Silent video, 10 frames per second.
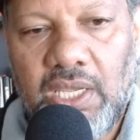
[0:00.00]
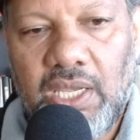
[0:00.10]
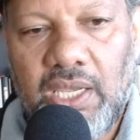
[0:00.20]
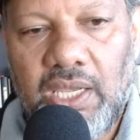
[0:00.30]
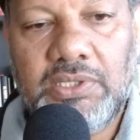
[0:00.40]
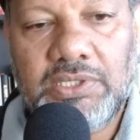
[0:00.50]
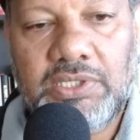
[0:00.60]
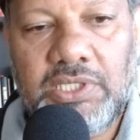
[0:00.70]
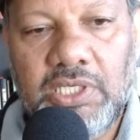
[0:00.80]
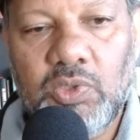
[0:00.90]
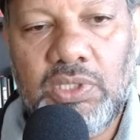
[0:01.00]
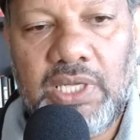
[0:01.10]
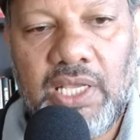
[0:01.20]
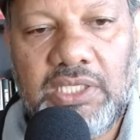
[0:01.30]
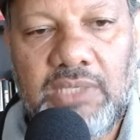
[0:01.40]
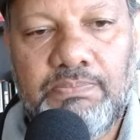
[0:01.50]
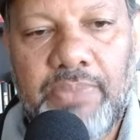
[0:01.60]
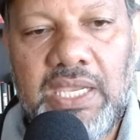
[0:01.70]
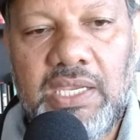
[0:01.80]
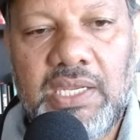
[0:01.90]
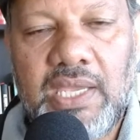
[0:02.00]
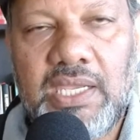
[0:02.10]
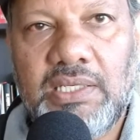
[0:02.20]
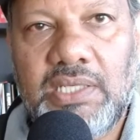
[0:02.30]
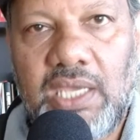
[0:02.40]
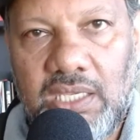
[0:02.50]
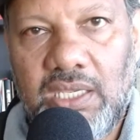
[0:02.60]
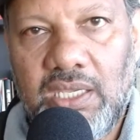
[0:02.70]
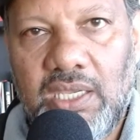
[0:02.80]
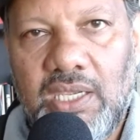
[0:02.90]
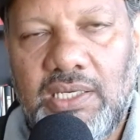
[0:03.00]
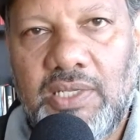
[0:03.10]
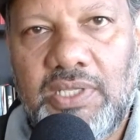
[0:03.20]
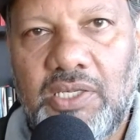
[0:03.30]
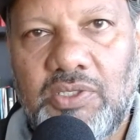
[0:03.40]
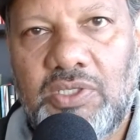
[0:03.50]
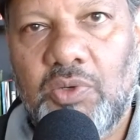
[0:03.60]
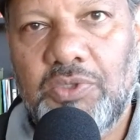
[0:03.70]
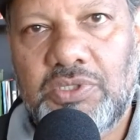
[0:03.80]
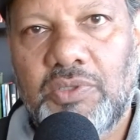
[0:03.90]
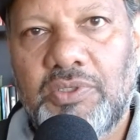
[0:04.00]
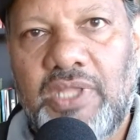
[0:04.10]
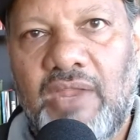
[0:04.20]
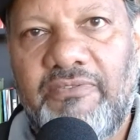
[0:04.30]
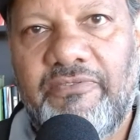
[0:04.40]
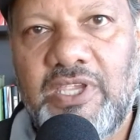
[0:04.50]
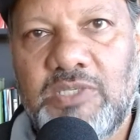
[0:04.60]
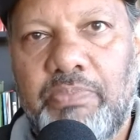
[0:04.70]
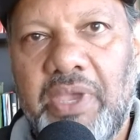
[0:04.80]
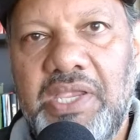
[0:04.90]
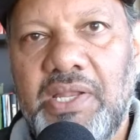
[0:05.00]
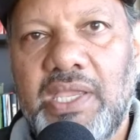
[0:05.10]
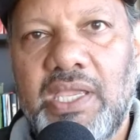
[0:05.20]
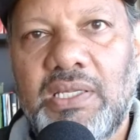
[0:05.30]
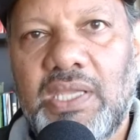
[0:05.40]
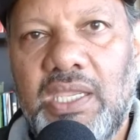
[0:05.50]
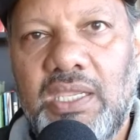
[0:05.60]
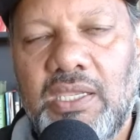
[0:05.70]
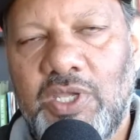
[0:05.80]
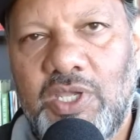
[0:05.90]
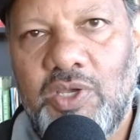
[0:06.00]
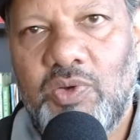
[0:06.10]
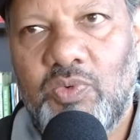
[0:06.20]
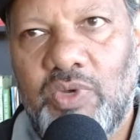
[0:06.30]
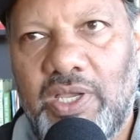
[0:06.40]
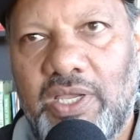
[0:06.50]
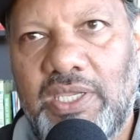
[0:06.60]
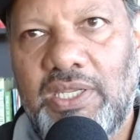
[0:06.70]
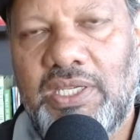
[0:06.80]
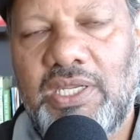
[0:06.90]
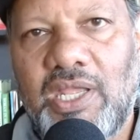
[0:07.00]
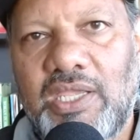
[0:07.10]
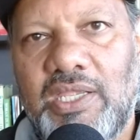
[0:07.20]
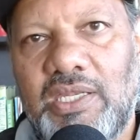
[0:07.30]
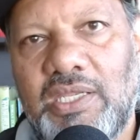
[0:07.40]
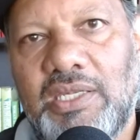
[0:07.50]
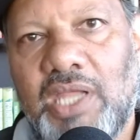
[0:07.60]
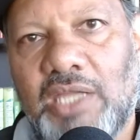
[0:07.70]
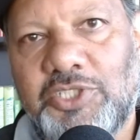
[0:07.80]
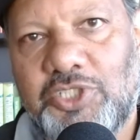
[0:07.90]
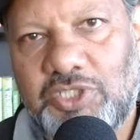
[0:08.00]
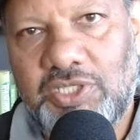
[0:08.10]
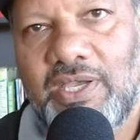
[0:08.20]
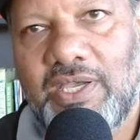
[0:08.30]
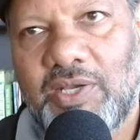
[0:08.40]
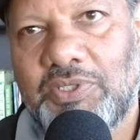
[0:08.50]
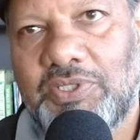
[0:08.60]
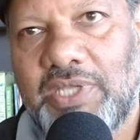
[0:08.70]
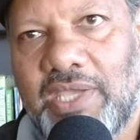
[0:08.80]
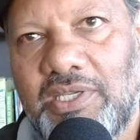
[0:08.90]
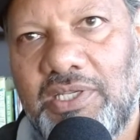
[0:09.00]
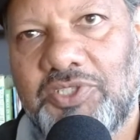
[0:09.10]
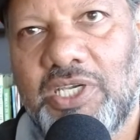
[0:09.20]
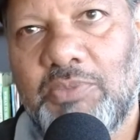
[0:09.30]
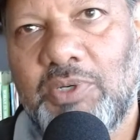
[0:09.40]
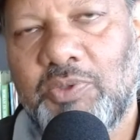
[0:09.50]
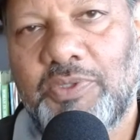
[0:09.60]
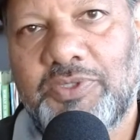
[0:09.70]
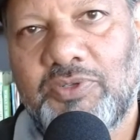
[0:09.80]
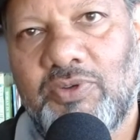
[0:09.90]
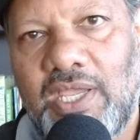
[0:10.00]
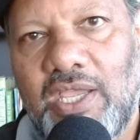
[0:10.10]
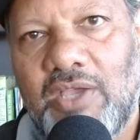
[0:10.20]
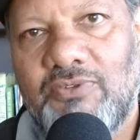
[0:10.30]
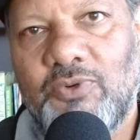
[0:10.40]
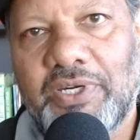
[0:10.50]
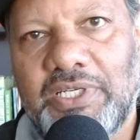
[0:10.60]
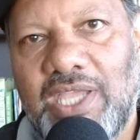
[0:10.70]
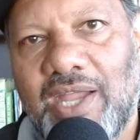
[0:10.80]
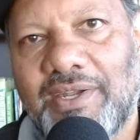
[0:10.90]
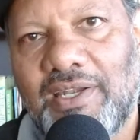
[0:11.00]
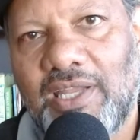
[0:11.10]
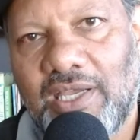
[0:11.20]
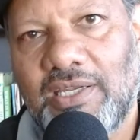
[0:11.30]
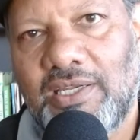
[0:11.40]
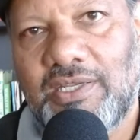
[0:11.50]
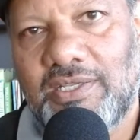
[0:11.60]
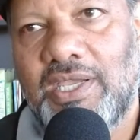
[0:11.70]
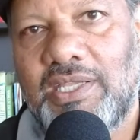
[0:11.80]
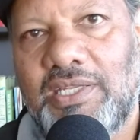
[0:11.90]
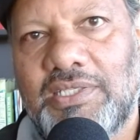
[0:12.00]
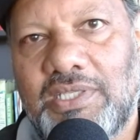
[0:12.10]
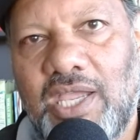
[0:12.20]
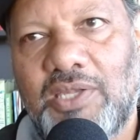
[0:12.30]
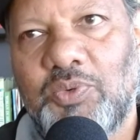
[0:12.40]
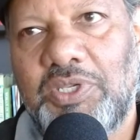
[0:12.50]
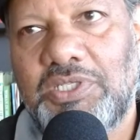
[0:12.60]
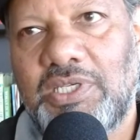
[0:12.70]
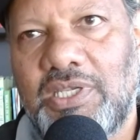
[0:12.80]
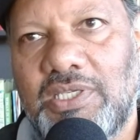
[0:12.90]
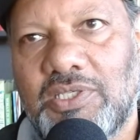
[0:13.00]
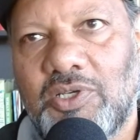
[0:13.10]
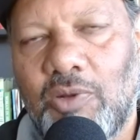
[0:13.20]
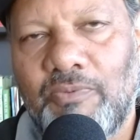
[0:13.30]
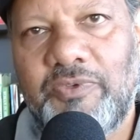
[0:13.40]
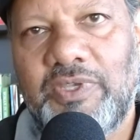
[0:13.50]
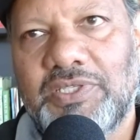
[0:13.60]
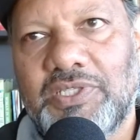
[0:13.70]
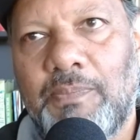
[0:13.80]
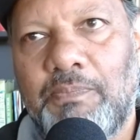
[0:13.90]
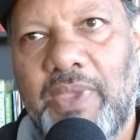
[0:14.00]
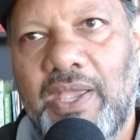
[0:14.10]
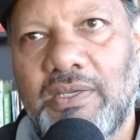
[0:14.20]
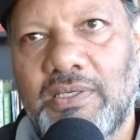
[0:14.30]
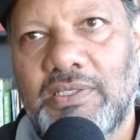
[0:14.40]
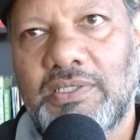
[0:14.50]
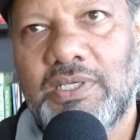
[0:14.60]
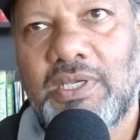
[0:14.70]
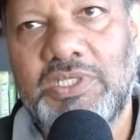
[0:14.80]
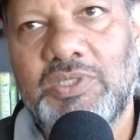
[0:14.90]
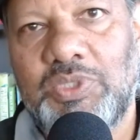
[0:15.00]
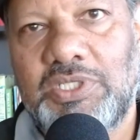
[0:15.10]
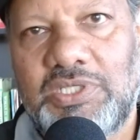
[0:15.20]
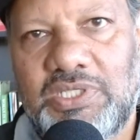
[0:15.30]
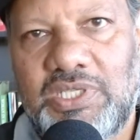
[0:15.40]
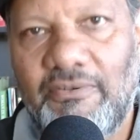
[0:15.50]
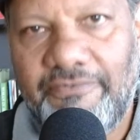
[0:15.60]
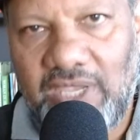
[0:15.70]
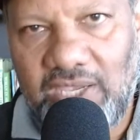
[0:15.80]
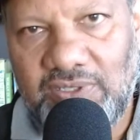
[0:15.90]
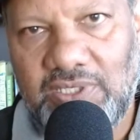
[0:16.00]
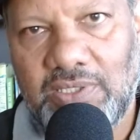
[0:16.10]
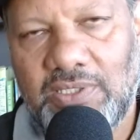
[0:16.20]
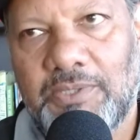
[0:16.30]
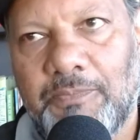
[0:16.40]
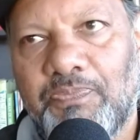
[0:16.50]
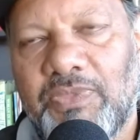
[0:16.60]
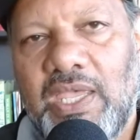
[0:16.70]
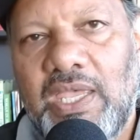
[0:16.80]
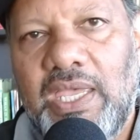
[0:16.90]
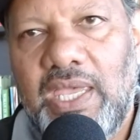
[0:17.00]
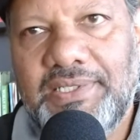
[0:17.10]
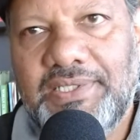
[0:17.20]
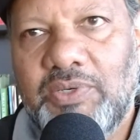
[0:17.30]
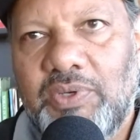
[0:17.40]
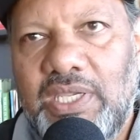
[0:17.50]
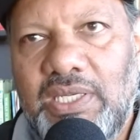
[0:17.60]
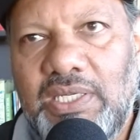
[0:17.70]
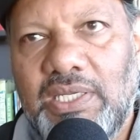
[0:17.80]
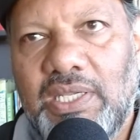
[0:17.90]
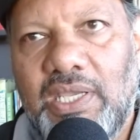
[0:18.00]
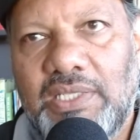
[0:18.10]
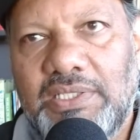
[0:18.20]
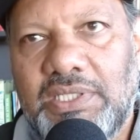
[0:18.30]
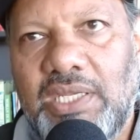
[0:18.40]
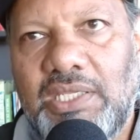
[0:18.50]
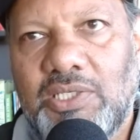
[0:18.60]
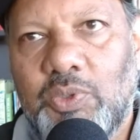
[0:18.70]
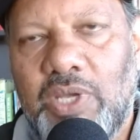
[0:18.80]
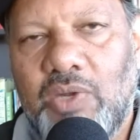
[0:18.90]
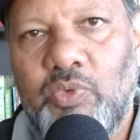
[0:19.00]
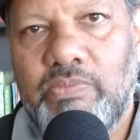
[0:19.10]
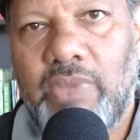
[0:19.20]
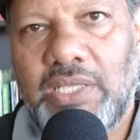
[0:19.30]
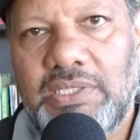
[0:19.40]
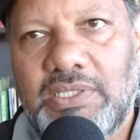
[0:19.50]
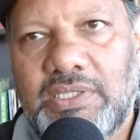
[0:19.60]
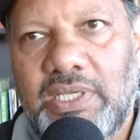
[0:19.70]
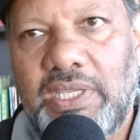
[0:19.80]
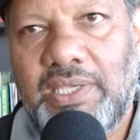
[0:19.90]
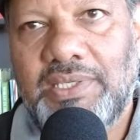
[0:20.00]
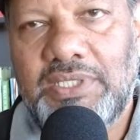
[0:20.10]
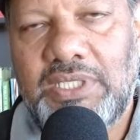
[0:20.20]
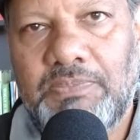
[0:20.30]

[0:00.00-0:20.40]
are "tasdiqul ladhi bayna yaday." Now that phrase "bayna yaday" in Dutch or I think German also, voor die hand liggend. It is that which is obvious, apparent, which is self-evident. And so in studying the Quran, we must accept the